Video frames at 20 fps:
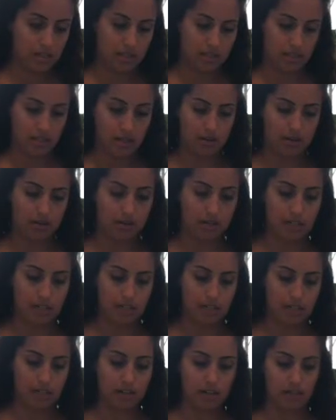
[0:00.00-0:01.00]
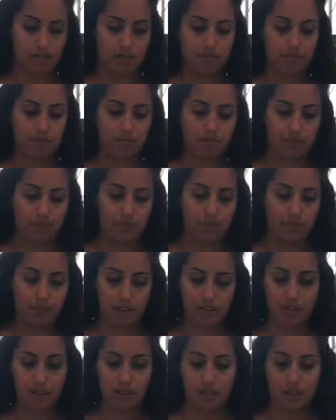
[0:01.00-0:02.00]
There we go.
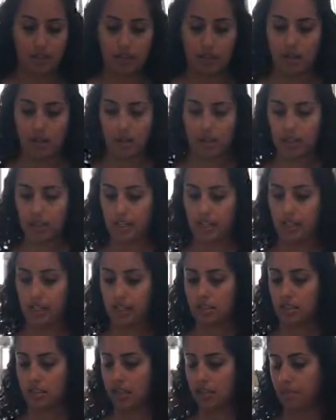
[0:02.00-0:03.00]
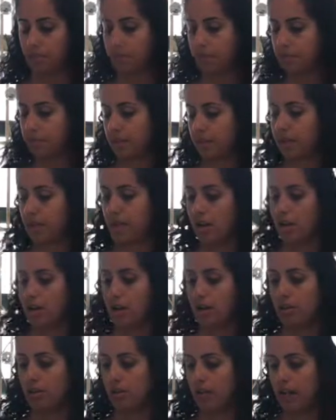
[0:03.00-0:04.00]
All right, awesome.
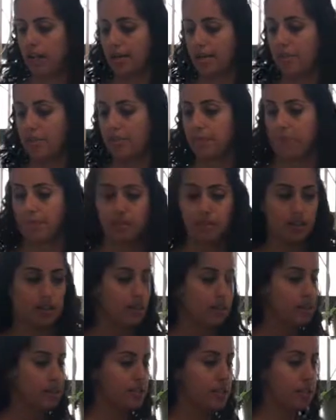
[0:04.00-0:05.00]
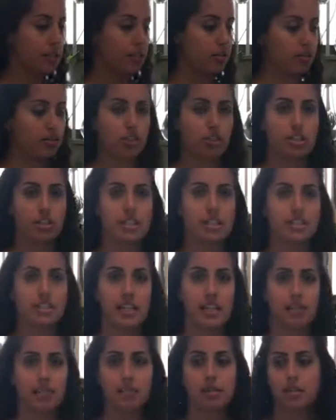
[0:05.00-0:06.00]
Okay, so just in
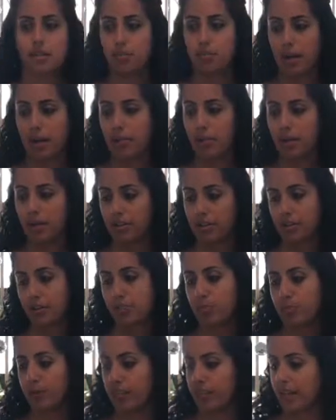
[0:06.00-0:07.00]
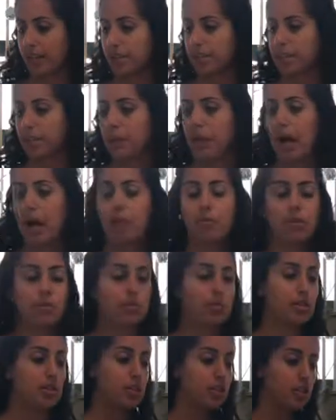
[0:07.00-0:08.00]
time because my water is boiling. And what I'm
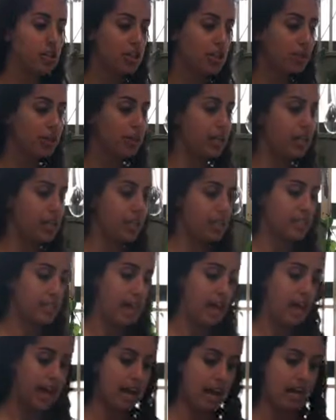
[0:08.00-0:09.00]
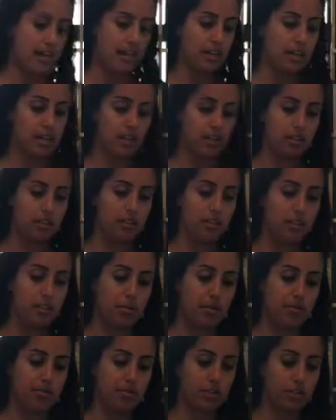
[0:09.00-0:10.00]
going to do is add a little bit
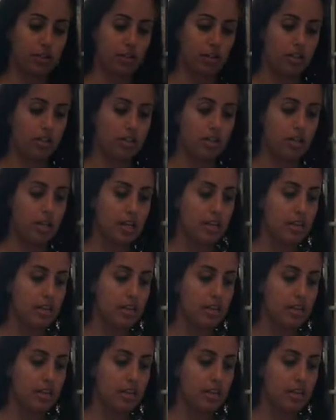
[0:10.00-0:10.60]
of salt.